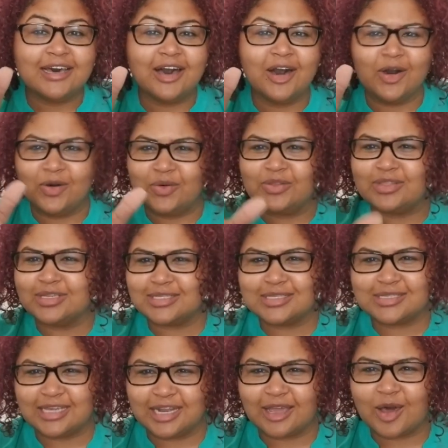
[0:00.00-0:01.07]
Oh, this
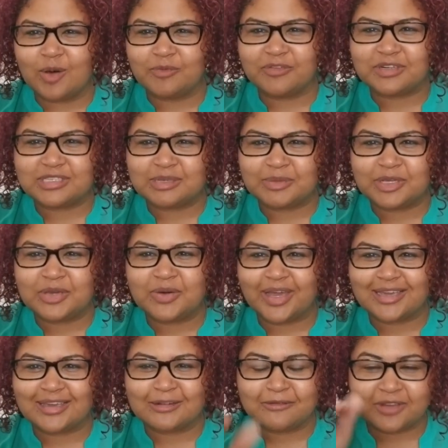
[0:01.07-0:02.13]
is hitting home for some of you.
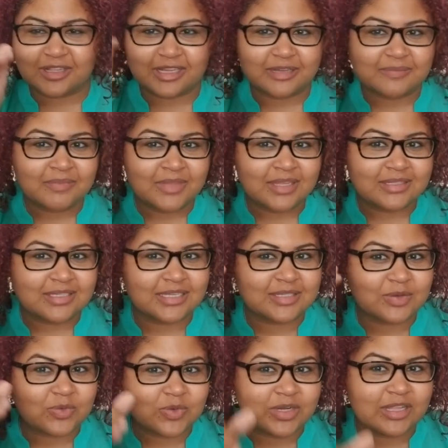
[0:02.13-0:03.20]
I can feel it.
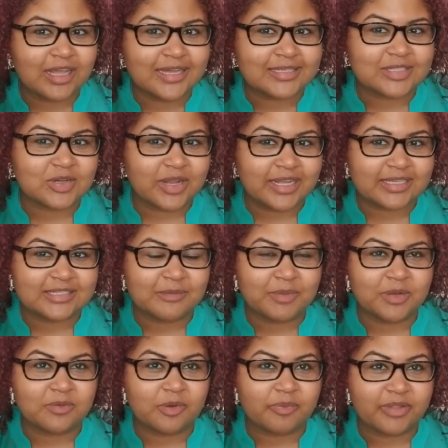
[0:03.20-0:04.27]
Doesn't realize their eggs have
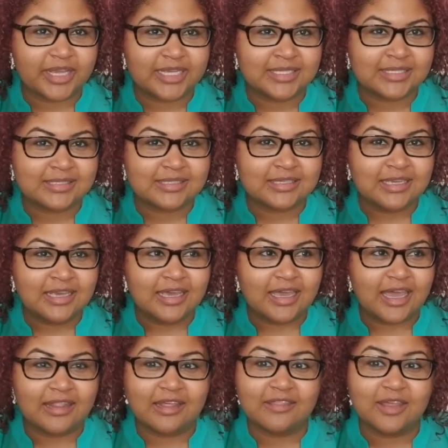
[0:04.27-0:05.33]
been replaced
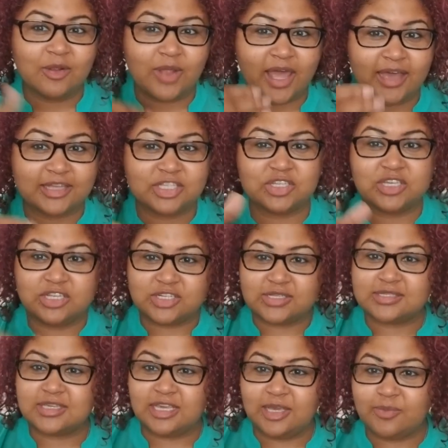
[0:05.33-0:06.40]
and then they actually
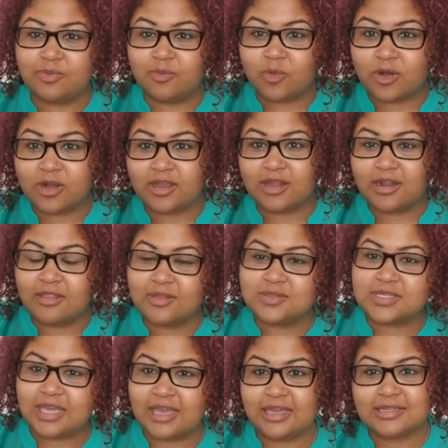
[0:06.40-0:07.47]
just keep working on
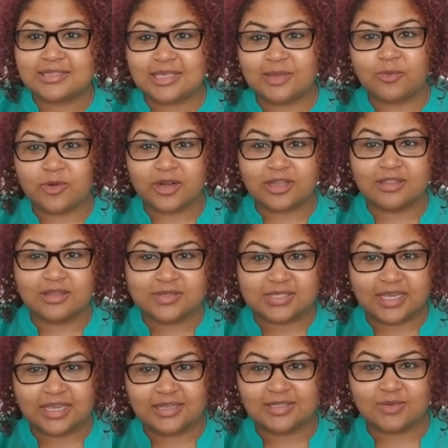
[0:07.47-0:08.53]
those eggs, keep working those
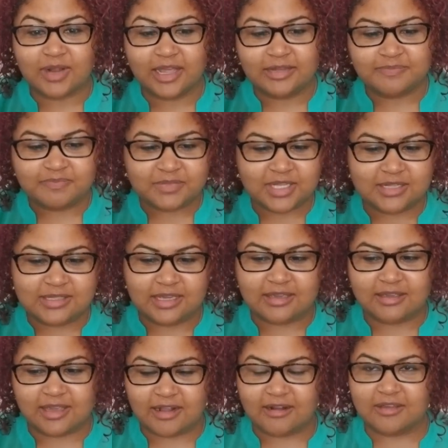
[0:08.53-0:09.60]
eggs, right?
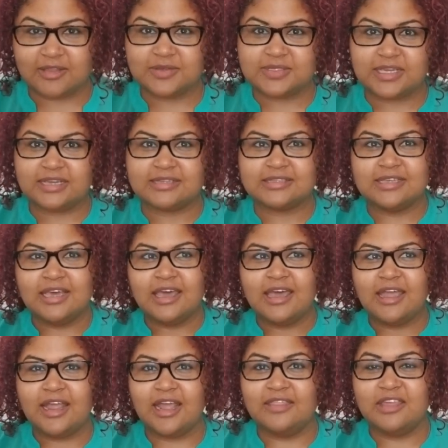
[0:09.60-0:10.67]
Taking care of those eggs.
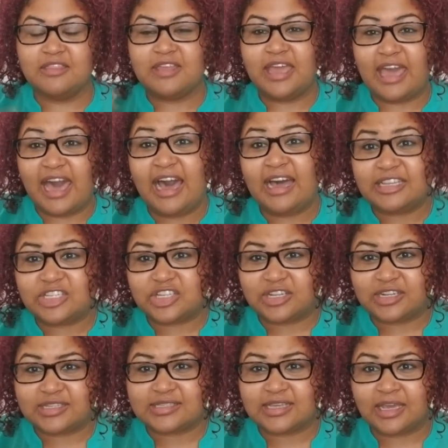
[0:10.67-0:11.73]
And then they hatch
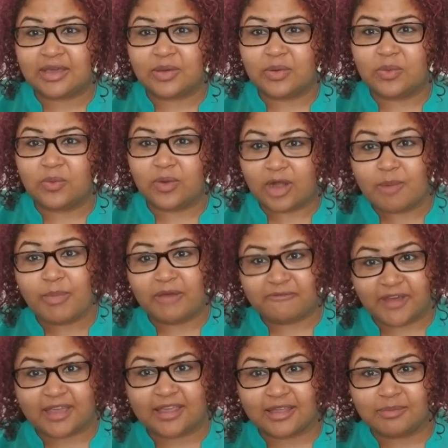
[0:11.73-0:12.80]
and it's like, where are my
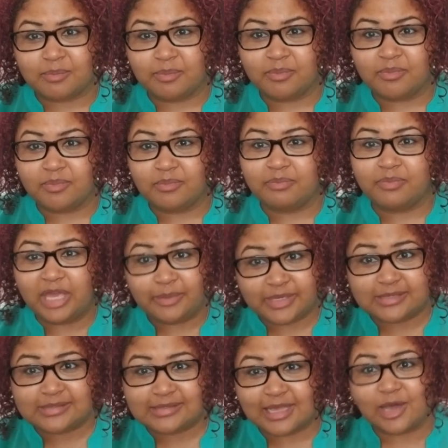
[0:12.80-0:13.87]
fucking
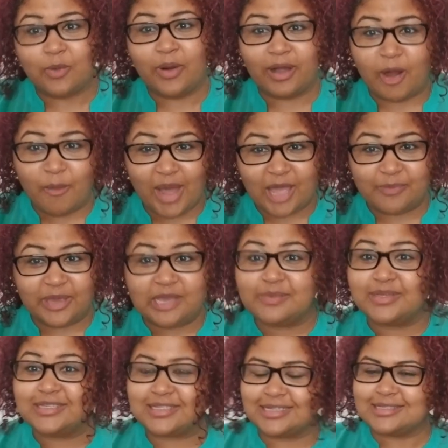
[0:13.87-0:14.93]
babies? Like, where are my
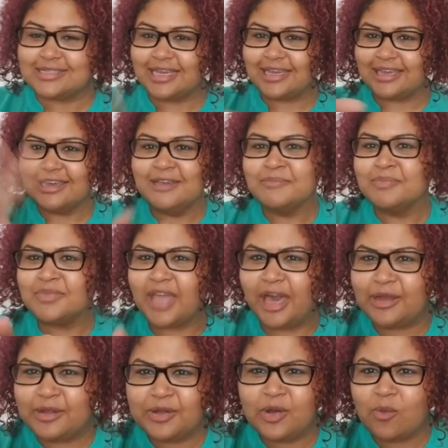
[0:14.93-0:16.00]
babies? It's like,
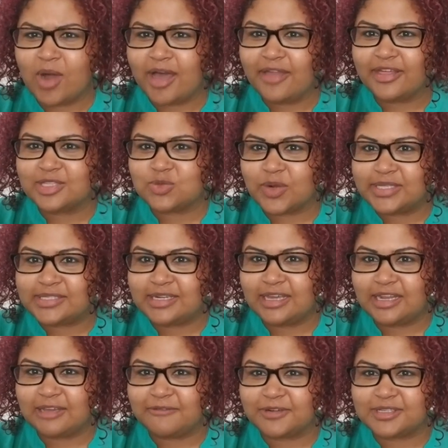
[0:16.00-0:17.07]
I don't know why that's
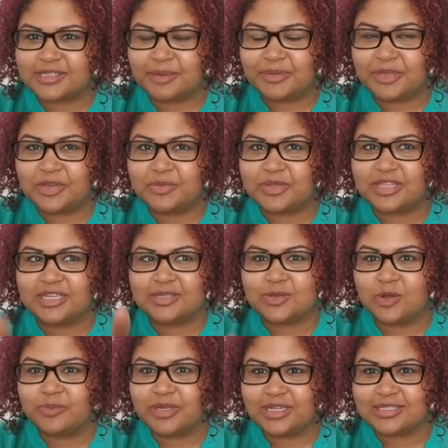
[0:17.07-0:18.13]
resonating for some of you, but they
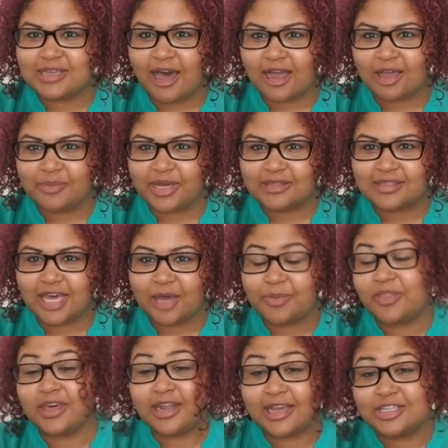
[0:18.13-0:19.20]
told me to talk about that.
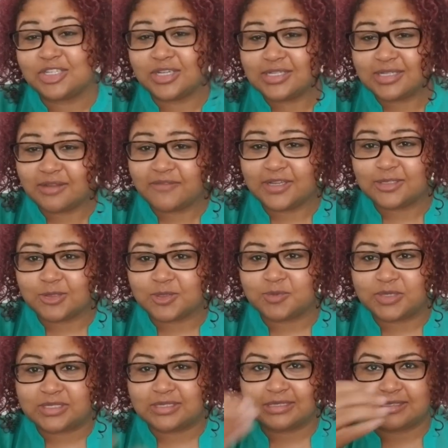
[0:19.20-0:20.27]
But that actually is an invasive
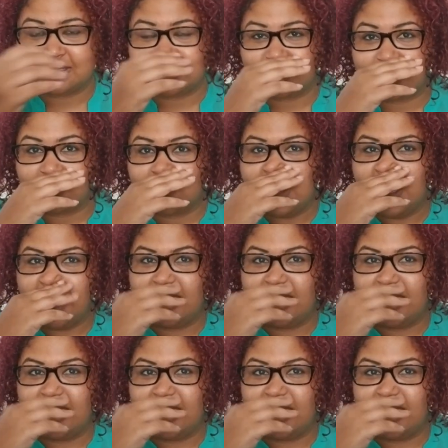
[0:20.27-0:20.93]
species issue.